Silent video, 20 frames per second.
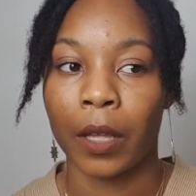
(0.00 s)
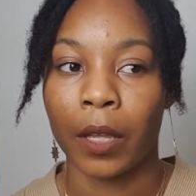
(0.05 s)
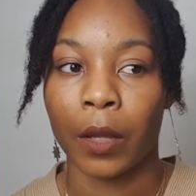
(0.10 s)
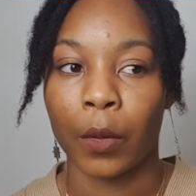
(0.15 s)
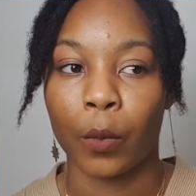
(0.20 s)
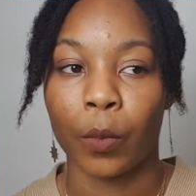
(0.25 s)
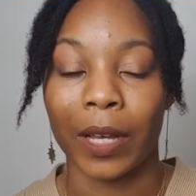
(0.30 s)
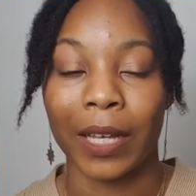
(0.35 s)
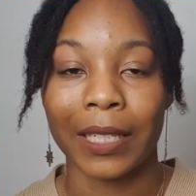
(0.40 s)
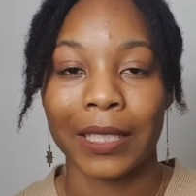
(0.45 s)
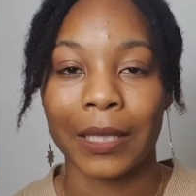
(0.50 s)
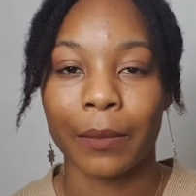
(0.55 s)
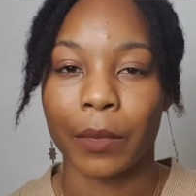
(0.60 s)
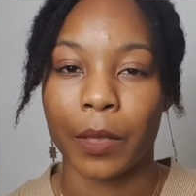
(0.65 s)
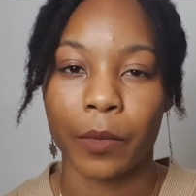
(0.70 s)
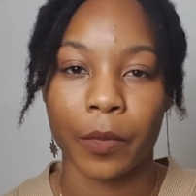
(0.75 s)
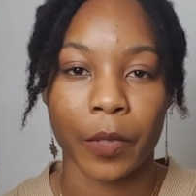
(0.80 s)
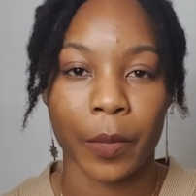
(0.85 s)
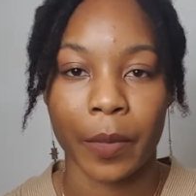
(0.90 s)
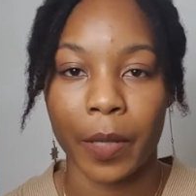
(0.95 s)
where
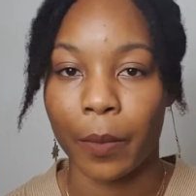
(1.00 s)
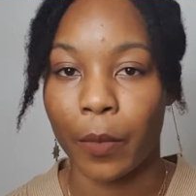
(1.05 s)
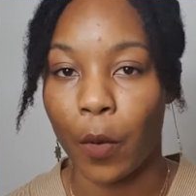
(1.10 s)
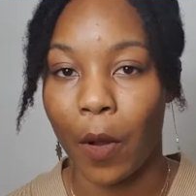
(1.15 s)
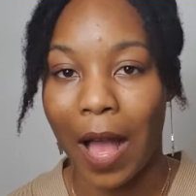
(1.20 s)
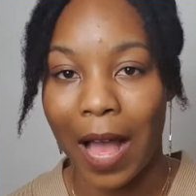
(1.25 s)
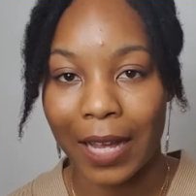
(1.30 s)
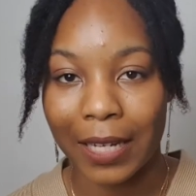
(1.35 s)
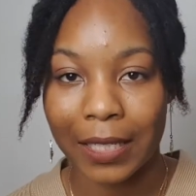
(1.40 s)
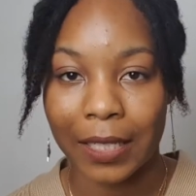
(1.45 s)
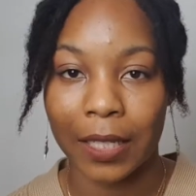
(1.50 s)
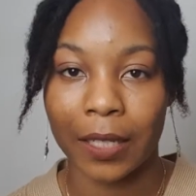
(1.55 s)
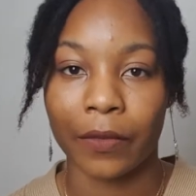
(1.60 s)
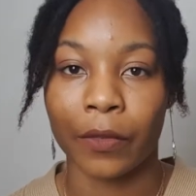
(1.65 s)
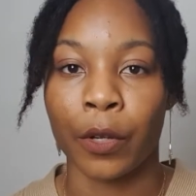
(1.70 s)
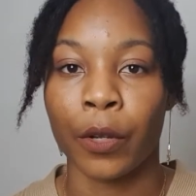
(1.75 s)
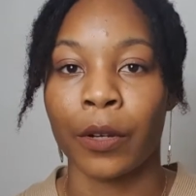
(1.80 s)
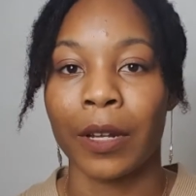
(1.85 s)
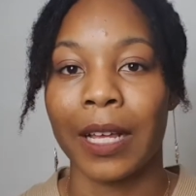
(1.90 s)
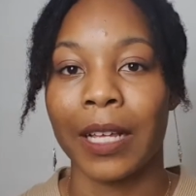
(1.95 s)
symptoms are a bit more active,
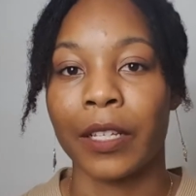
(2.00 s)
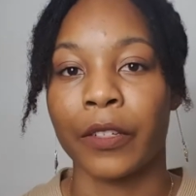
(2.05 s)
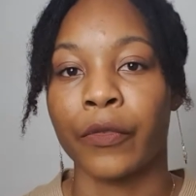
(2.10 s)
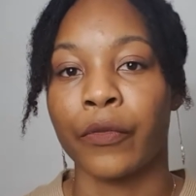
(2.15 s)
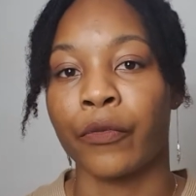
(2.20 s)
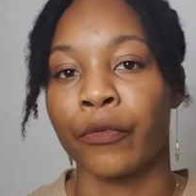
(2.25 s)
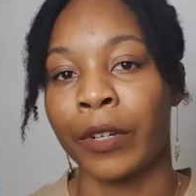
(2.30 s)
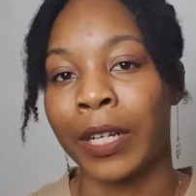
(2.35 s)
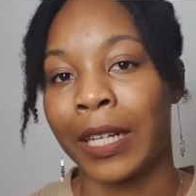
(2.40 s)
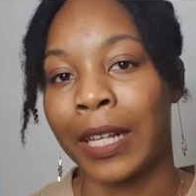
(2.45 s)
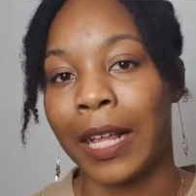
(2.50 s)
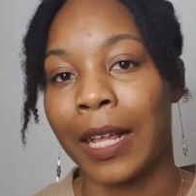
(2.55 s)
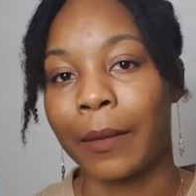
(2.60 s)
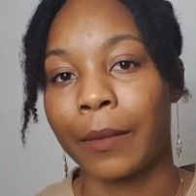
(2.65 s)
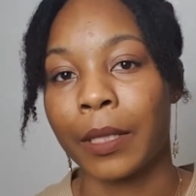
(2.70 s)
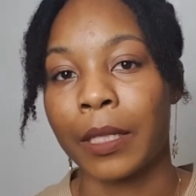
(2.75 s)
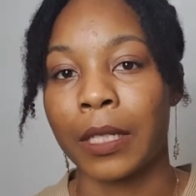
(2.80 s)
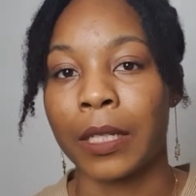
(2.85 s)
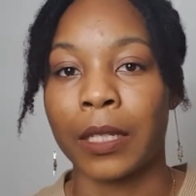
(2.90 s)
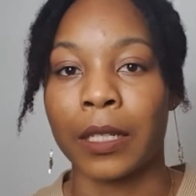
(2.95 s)
known as
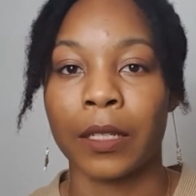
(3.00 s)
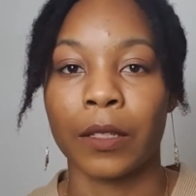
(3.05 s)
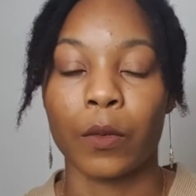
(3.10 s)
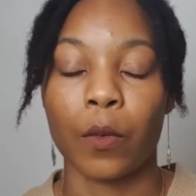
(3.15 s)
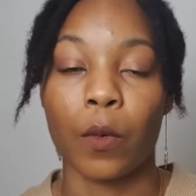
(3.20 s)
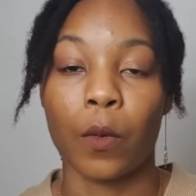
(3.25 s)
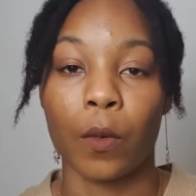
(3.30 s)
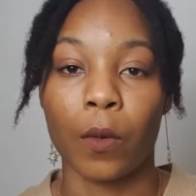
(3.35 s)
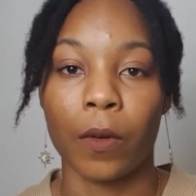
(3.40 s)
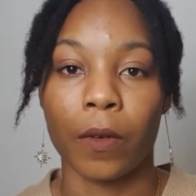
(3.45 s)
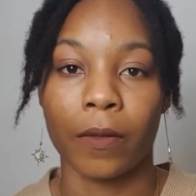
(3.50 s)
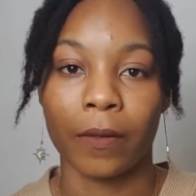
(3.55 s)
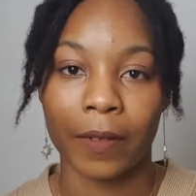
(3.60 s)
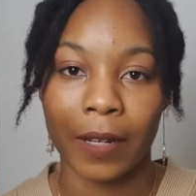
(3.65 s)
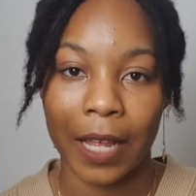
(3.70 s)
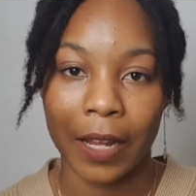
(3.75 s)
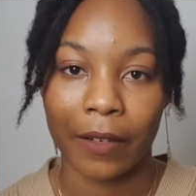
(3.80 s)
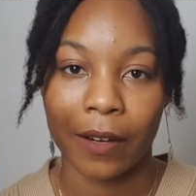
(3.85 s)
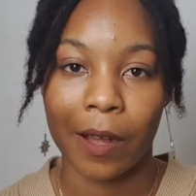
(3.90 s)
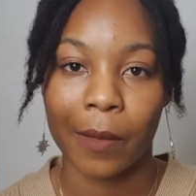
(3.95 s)
relapses or
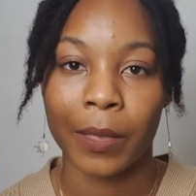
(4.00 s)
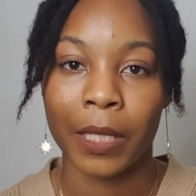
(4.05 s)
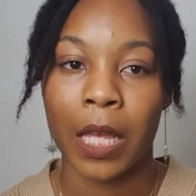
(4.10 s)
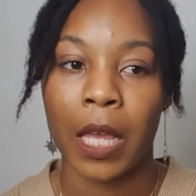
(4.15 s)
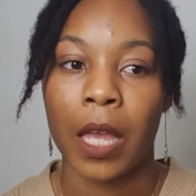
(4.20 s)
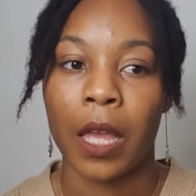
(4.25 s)
flare-ups.